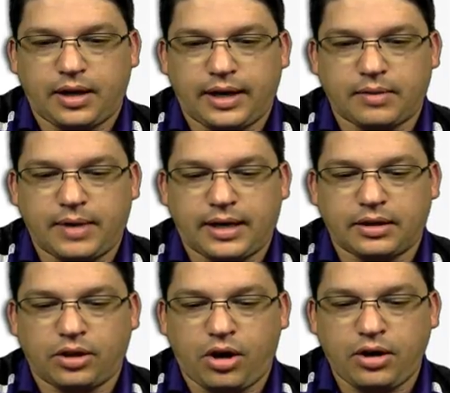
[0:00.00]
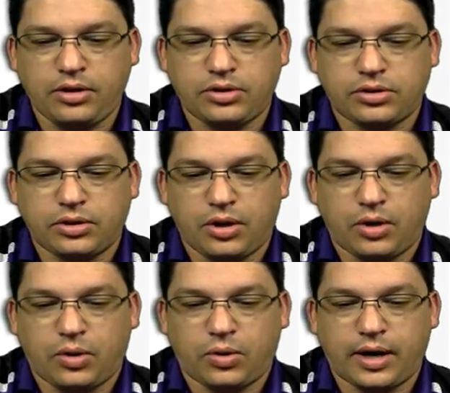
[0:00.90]
I can make it large,
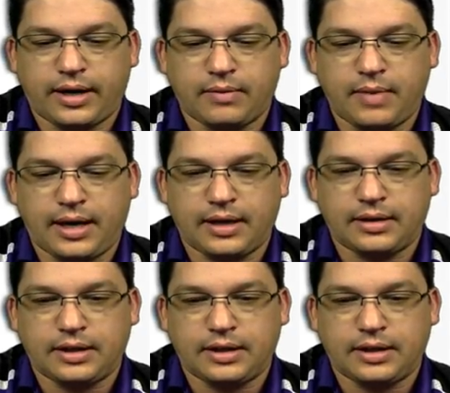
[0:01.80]
or I can make it